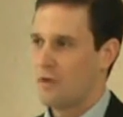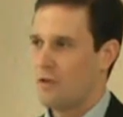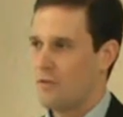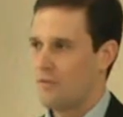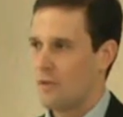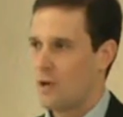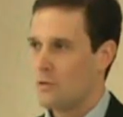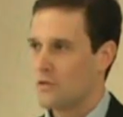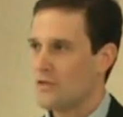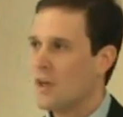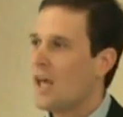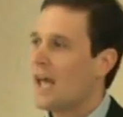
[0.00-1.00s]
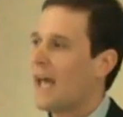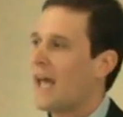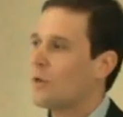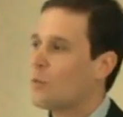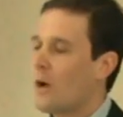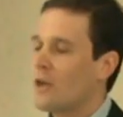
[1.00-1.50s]
you folks
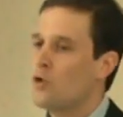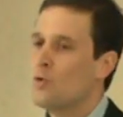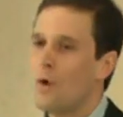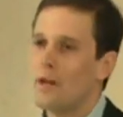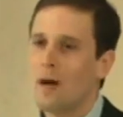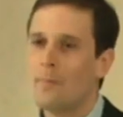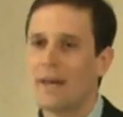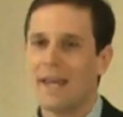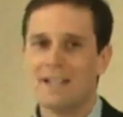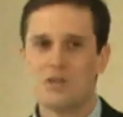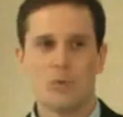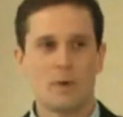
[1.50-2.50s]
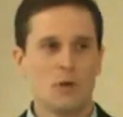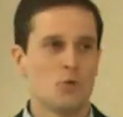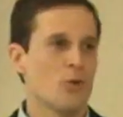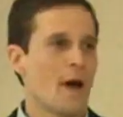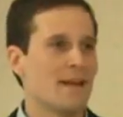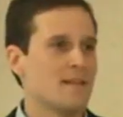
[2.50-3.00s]
and what you run up against when you
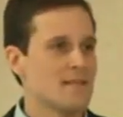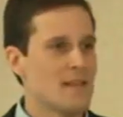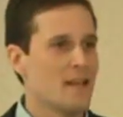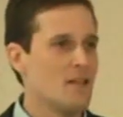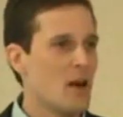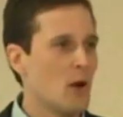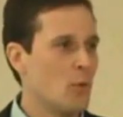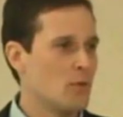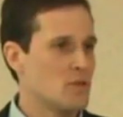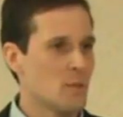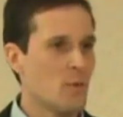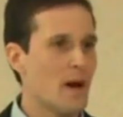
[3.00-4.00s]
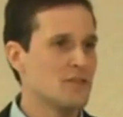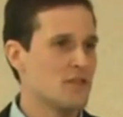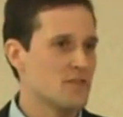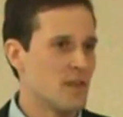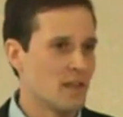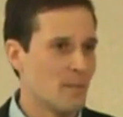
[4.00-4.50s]
try to say no to
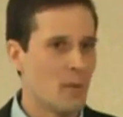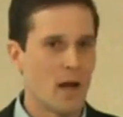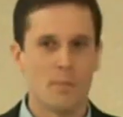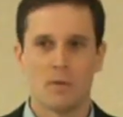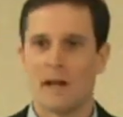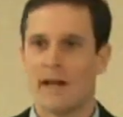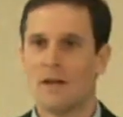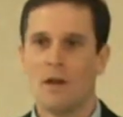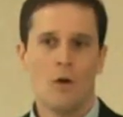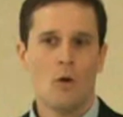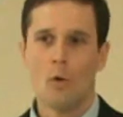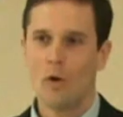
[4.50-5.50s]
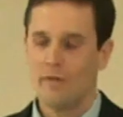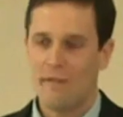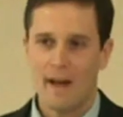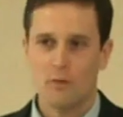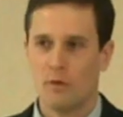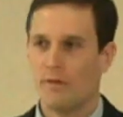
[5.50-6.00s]
projects like the pipeline or a
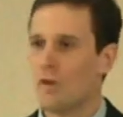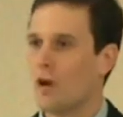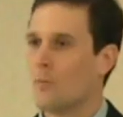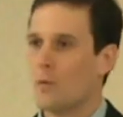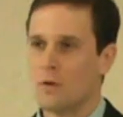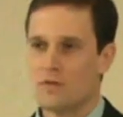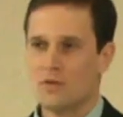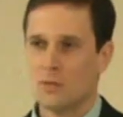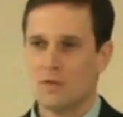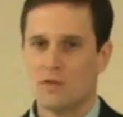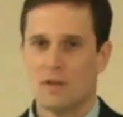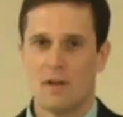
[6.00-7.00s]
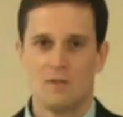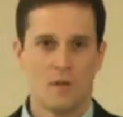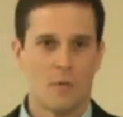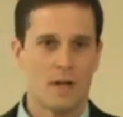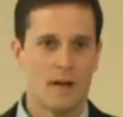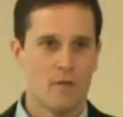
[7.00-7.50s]
factory farm or sewage sludge
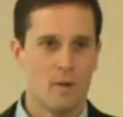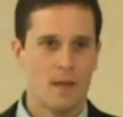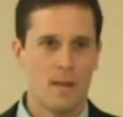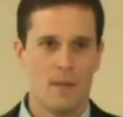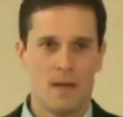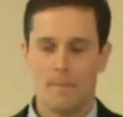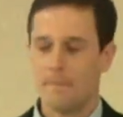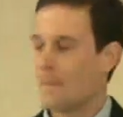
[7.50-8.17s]
or whatever it may be.